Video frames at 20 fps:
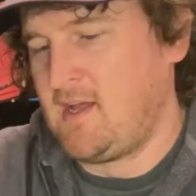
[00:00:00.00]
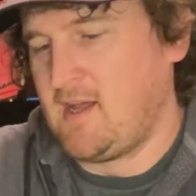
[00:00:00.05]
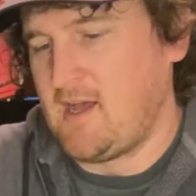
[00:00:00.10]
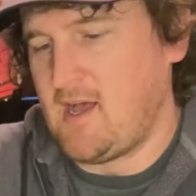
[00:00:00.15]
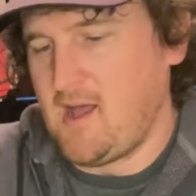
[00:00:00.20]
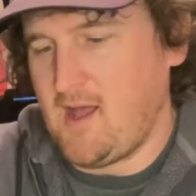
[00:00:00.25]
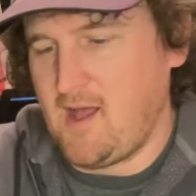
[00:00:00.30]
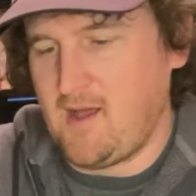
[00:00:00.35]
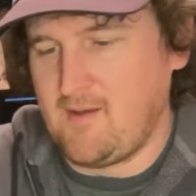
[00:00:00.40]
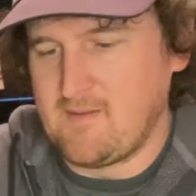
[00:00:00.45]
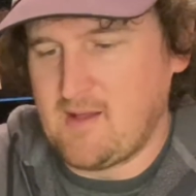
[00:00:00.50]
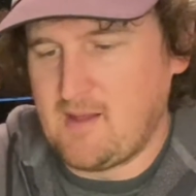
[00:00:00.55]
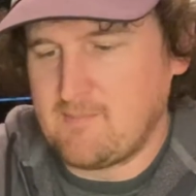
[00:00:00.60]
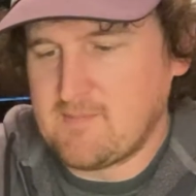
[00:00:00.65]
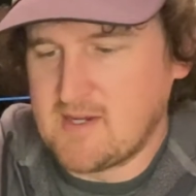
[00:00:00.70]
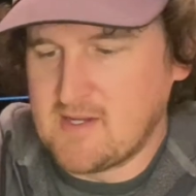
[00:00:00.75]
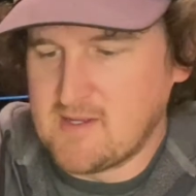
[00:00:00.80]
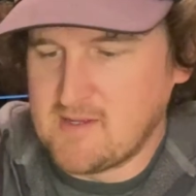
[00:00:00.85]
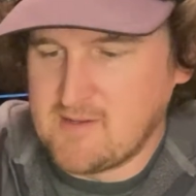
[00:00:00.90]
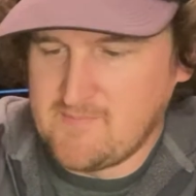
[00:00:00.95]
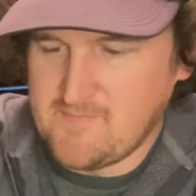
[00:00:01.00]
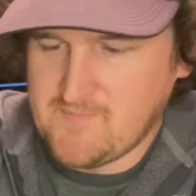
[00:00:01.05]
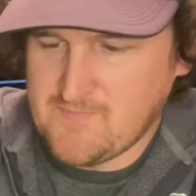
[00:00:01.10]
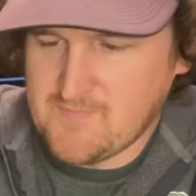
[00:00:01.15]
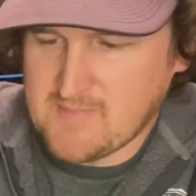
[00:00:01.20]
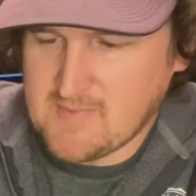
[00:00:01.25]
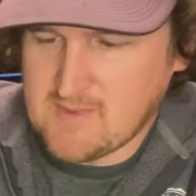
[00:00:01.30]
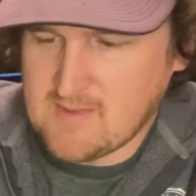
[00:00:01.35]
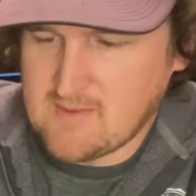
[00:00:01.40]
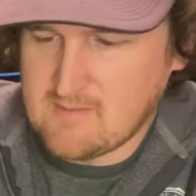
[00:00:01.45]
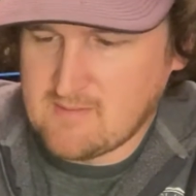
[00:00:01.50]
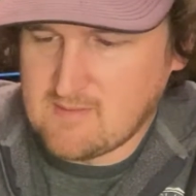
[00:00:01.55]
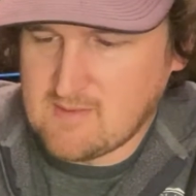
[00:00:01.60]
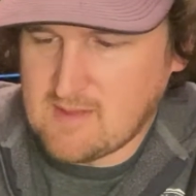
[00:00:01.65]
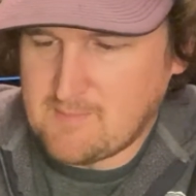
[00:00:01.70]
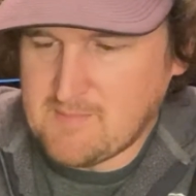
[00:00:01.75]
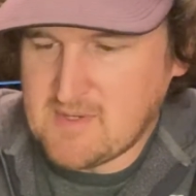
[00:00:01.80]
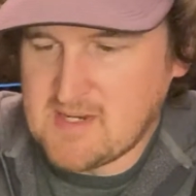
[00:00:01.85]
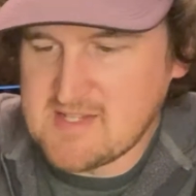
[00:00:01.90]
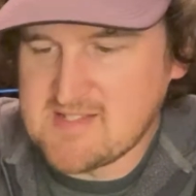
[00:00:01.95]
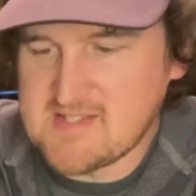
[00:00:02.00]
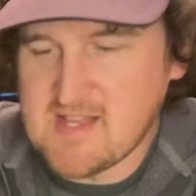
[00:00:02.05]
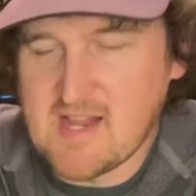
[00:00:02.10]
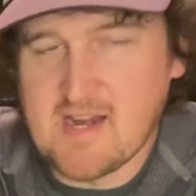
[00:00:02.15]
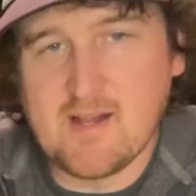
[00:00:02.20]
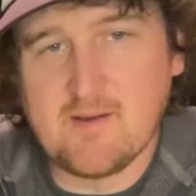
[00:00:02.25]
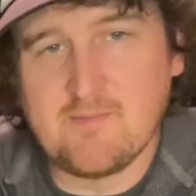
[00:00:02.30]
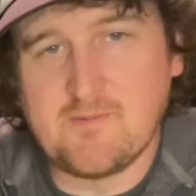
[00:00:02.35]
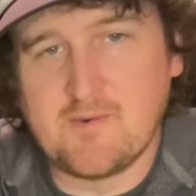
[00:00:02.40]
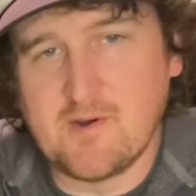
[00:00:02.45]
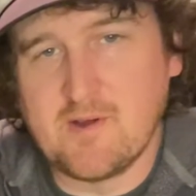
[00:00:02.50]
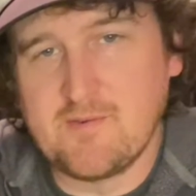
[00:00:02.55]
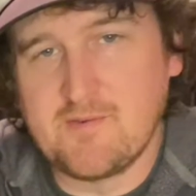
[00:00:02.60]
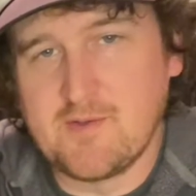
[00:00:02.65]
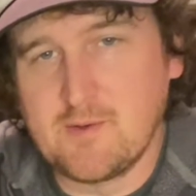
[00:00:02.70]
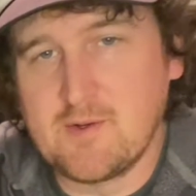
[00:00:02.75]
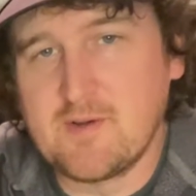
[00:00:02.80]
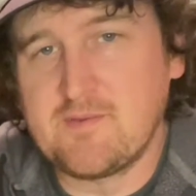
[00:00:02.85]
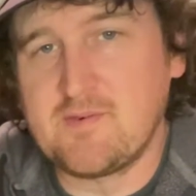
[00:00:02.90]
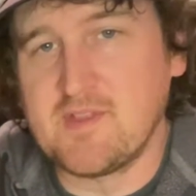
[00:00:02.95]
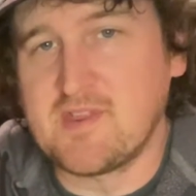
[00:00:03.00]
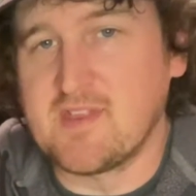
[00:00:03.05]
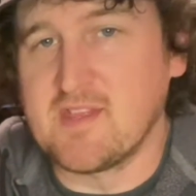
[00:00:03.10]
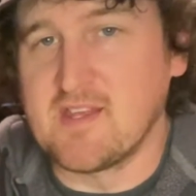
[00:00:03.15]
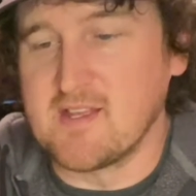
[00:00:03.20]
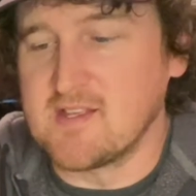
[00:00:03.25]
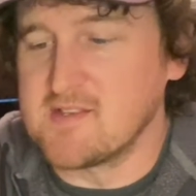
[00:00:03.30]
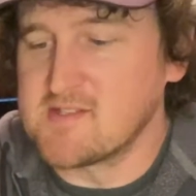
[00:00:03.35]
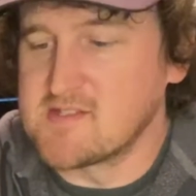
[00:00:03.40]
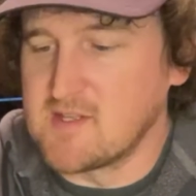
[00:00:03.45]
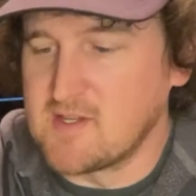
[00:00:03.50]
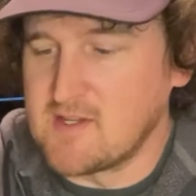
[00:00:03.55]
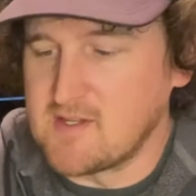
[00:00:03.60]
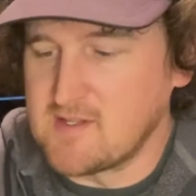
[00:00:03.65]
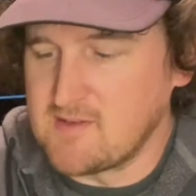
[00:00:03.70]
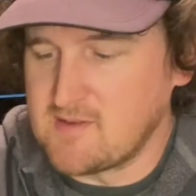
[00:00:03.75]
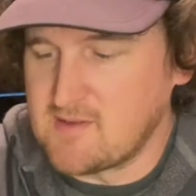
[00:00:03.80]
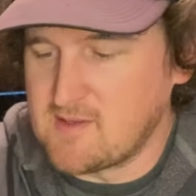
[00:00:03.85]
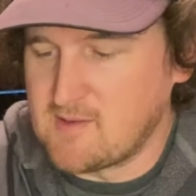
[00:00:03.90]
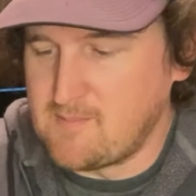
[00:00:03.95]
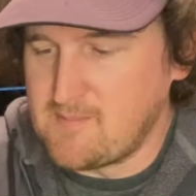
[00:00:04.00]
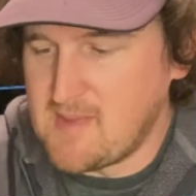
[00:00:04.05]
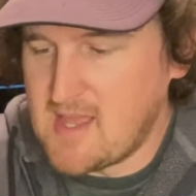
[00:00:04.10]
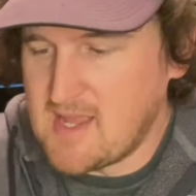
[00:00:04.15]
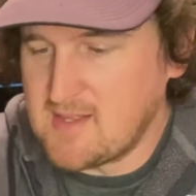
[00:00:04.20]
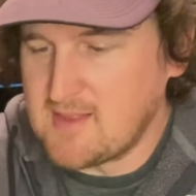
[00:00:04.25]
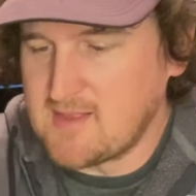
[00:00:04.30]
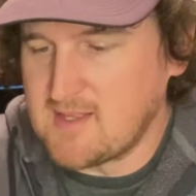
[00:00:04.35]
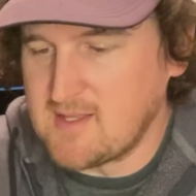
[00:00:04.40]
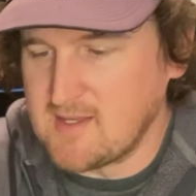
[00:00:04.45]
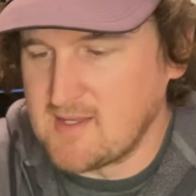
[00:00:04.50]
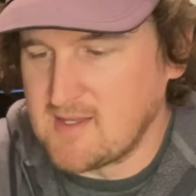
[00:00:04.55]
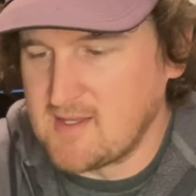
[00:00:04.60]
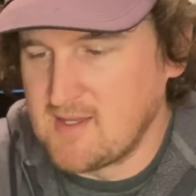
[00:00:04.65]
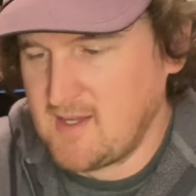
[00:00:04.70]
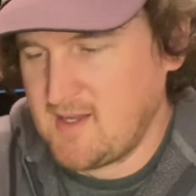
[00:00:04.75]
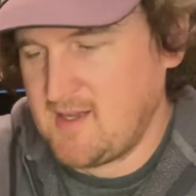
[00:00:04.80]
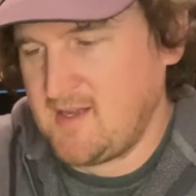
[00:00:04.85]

I'm gonna set it up for a few different things. The main thing